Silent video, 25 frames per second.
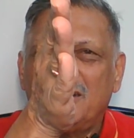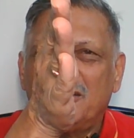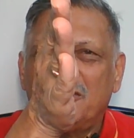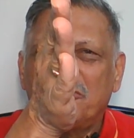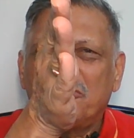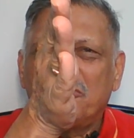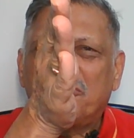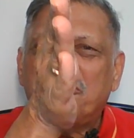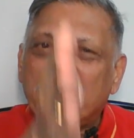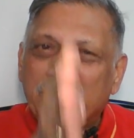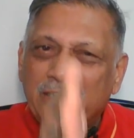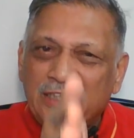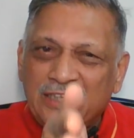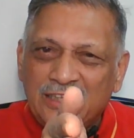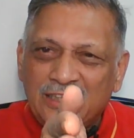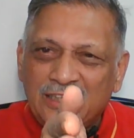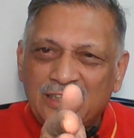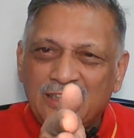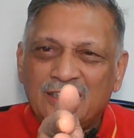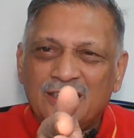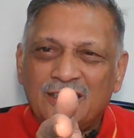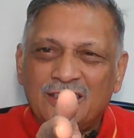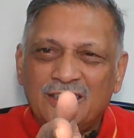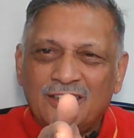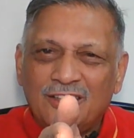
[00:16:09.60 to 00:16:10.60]

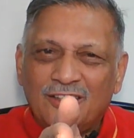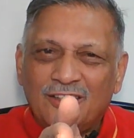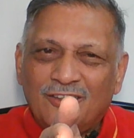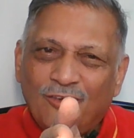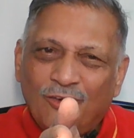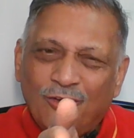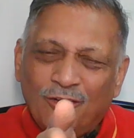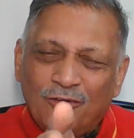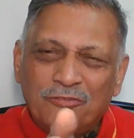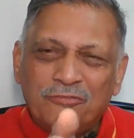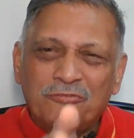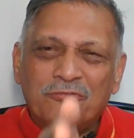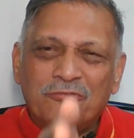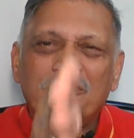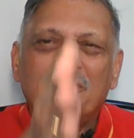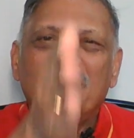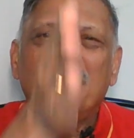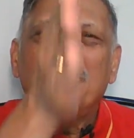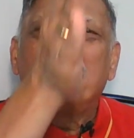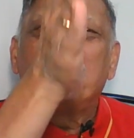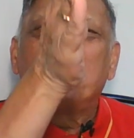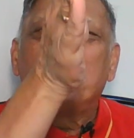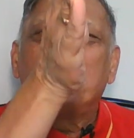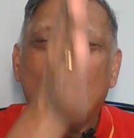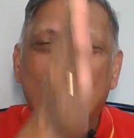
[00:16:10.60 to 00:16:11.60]
free of
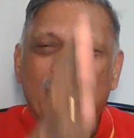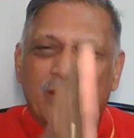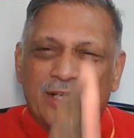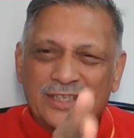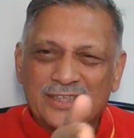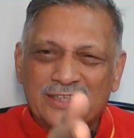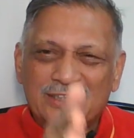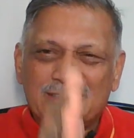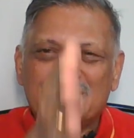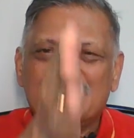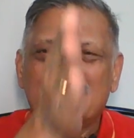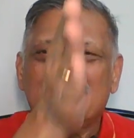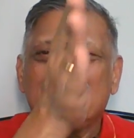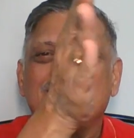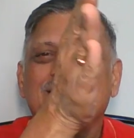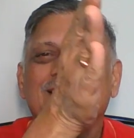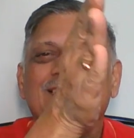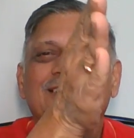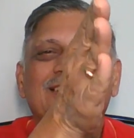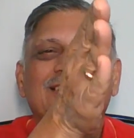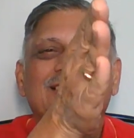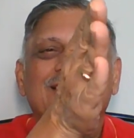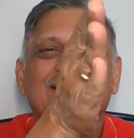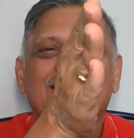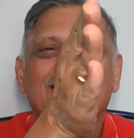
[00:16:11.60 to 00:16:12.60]
pockets,
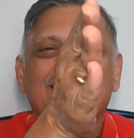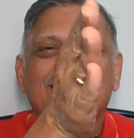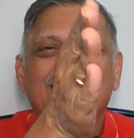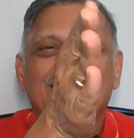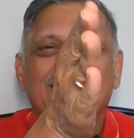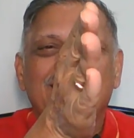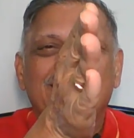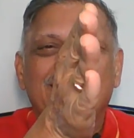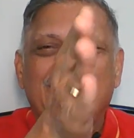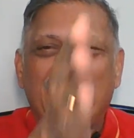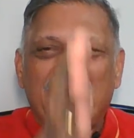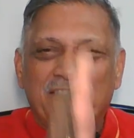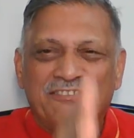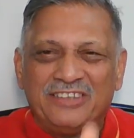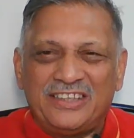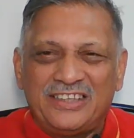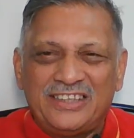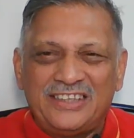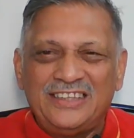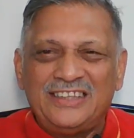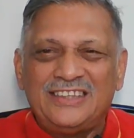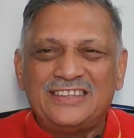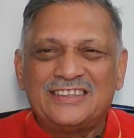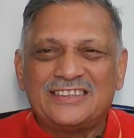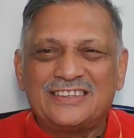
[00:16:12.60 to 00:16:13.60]

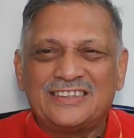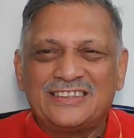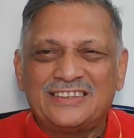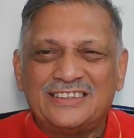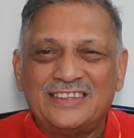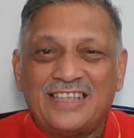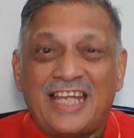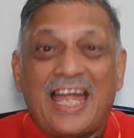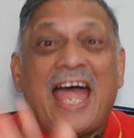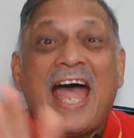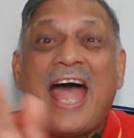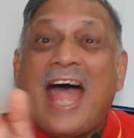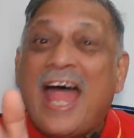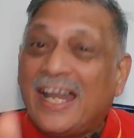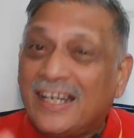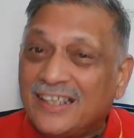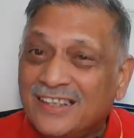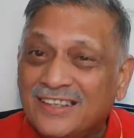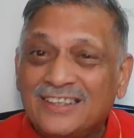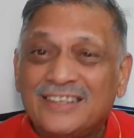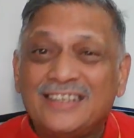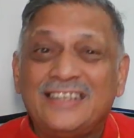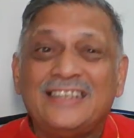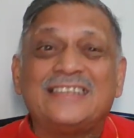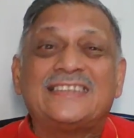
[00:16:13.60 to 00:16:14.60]
cavities,
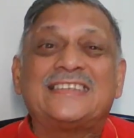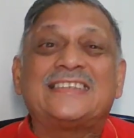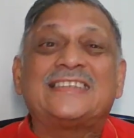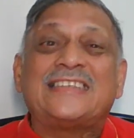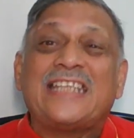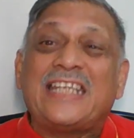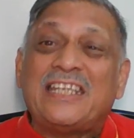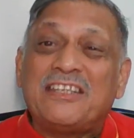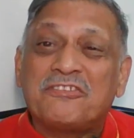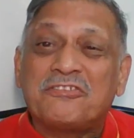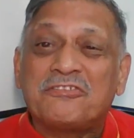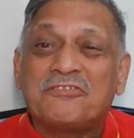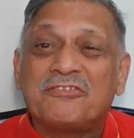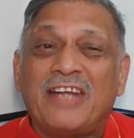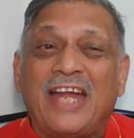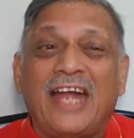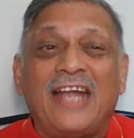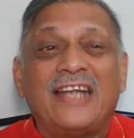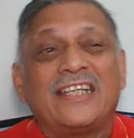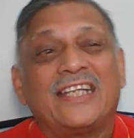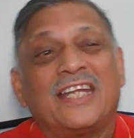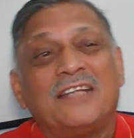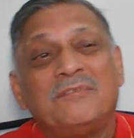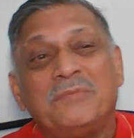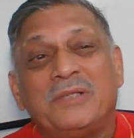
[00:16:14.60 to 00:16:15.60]
and is safe
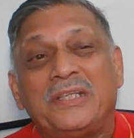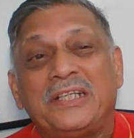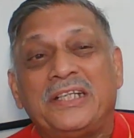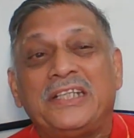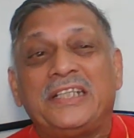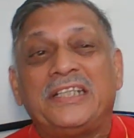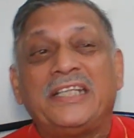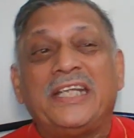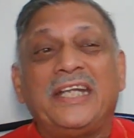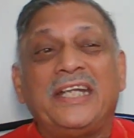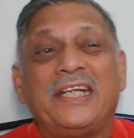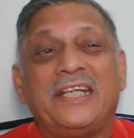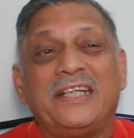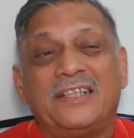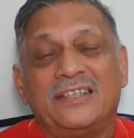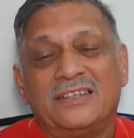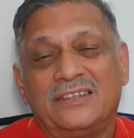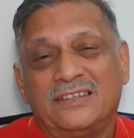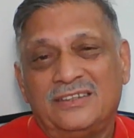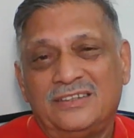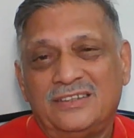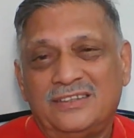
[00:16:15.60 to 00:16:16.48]
and can be retained.